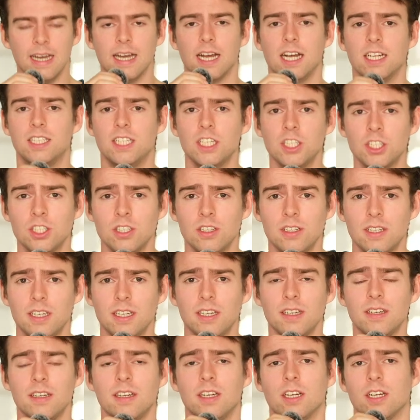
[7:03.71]

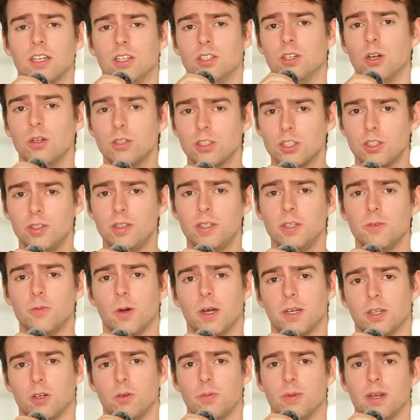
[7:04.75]
Additionally, not shooting
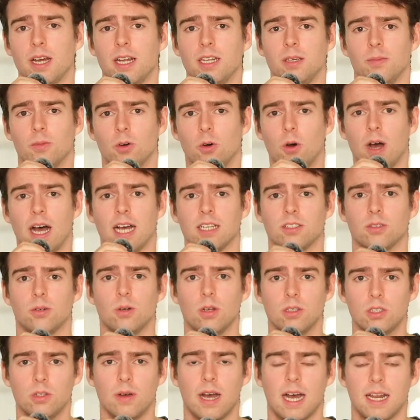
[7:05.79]
wide open anymore has
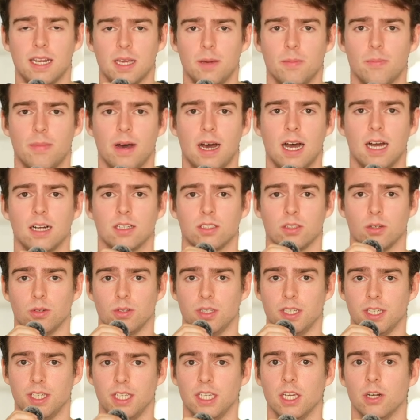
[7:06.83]
also had impacts on
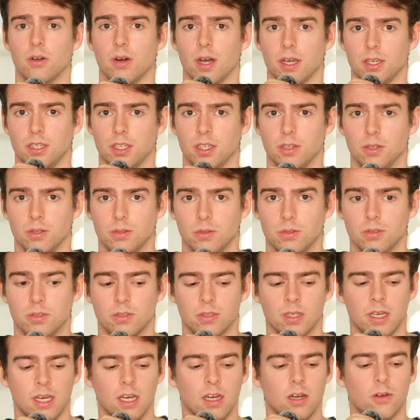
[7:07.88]
the gear I
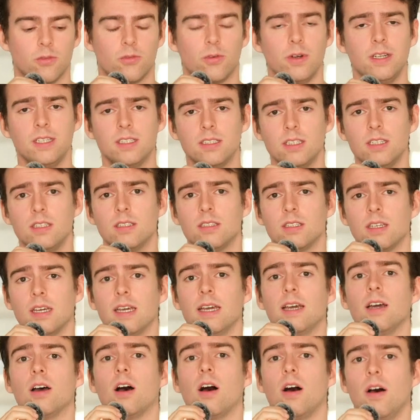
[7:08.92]
use. For instance,
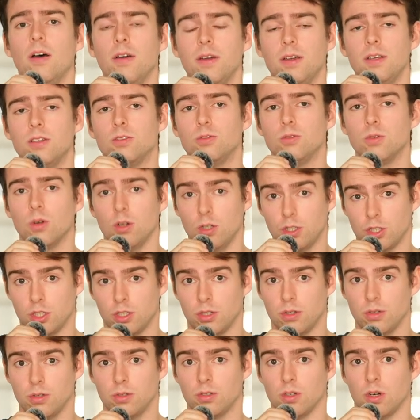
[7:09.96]
I do not
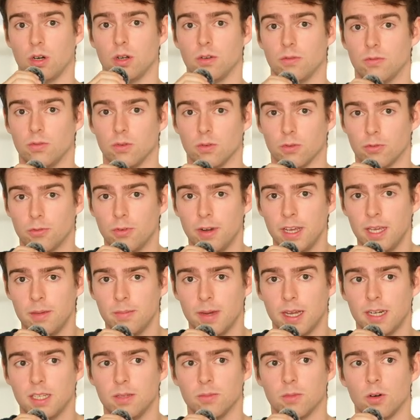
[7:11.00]
shoot on full frame
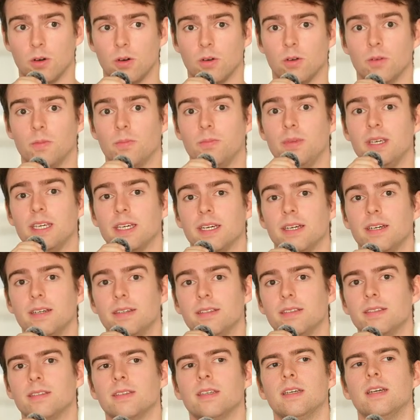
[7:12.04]
anymore
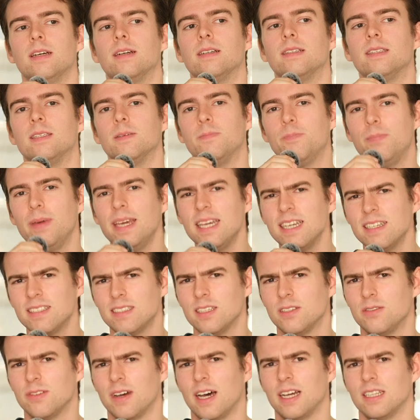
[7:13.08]
because the biggest
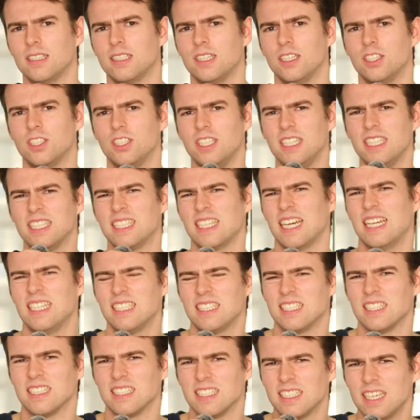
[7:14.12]
advantage these
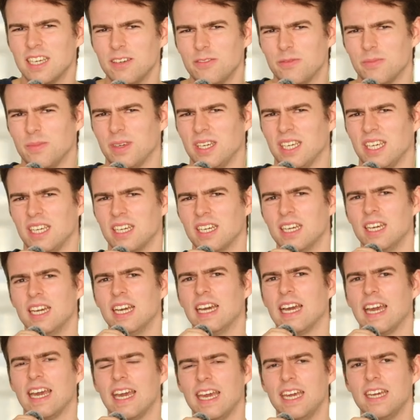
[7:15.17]
sensors give me
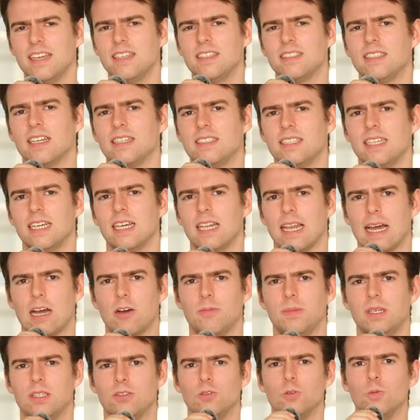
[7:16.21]
is that they allow
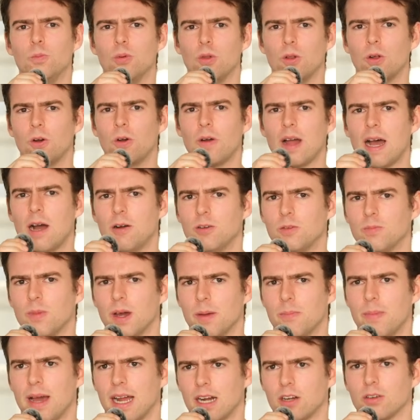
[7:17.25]
me to blur out my
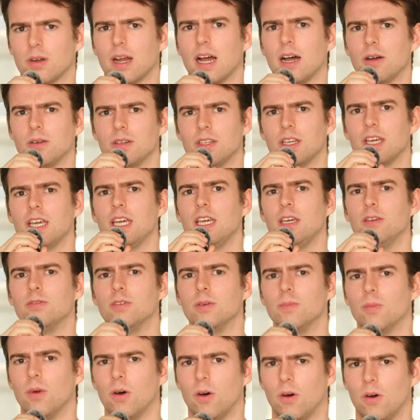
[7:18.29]
background
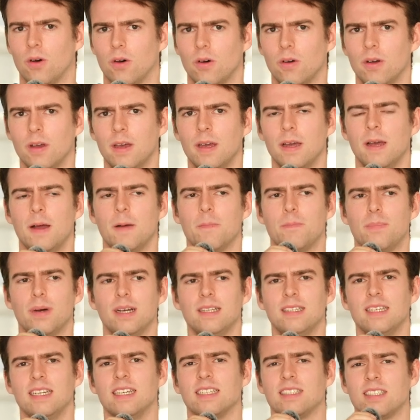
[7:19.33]
even more.
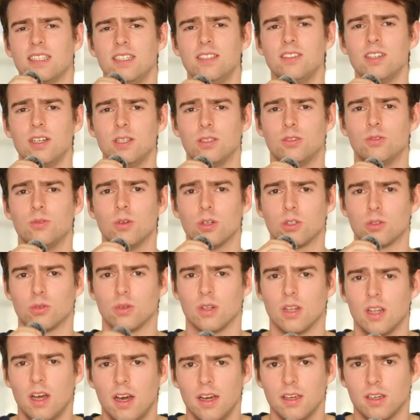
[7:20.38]
But since I do not
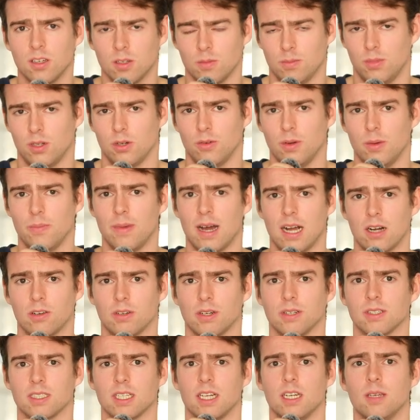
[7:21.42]
rely on blurry
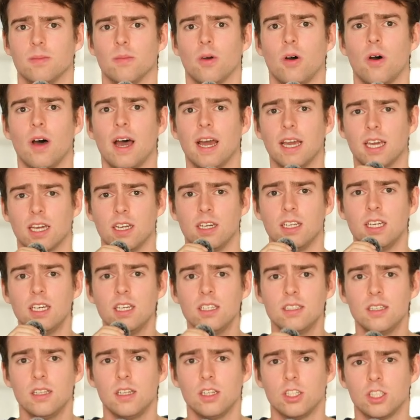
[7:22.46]
backgrounds anymore, I can
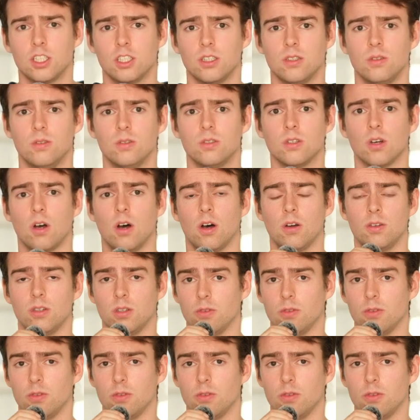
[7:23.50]
easily shoot on the